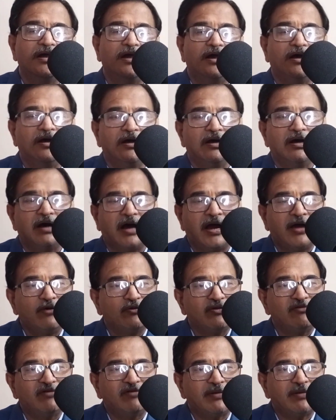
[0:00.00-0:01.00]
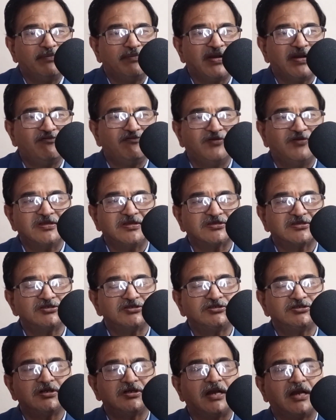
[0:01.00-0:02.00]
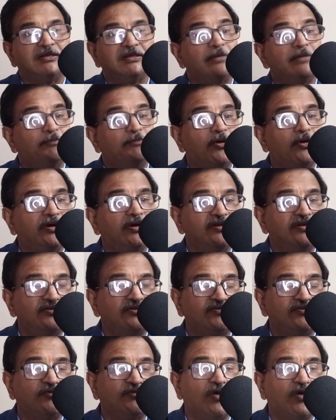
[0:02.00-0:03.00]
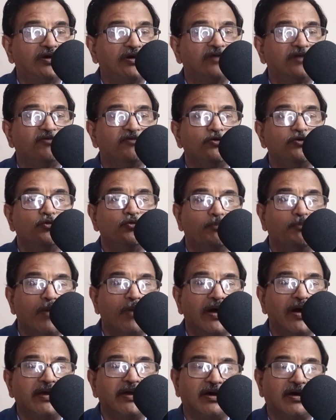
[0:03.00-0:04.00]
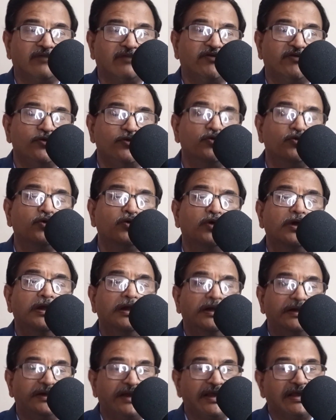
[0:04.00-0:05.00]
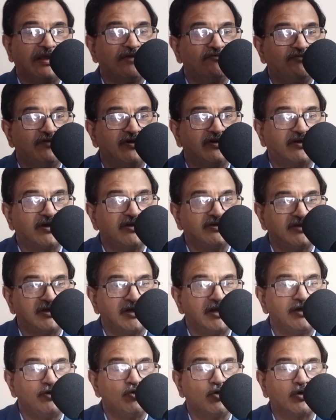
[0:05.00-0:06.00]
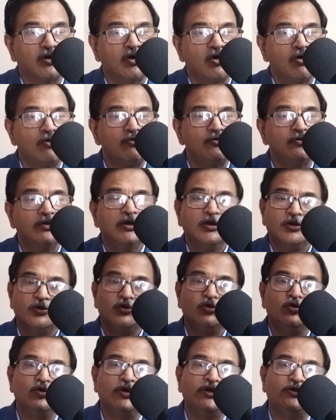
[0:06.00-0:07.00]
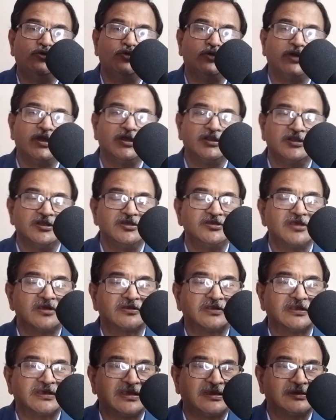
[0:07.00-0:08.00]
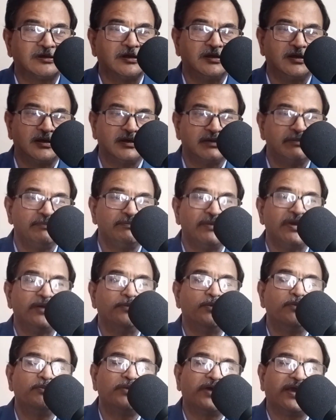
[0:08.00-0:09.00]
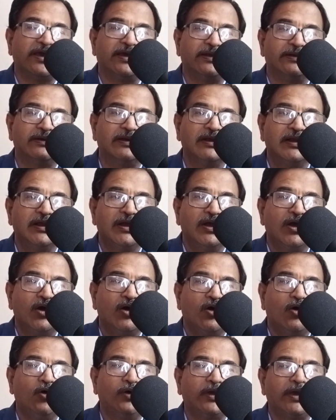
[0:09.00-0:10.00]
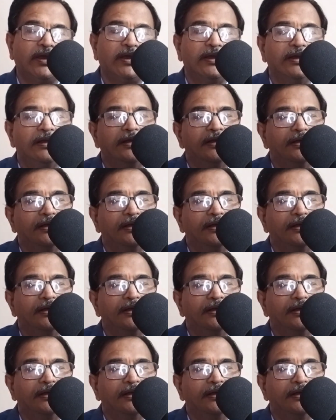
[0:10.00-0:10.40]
I have given a brief discussion and the importance of the water when you buy or when you take a filtration in your home. You need to take these are the minimum care. Okay.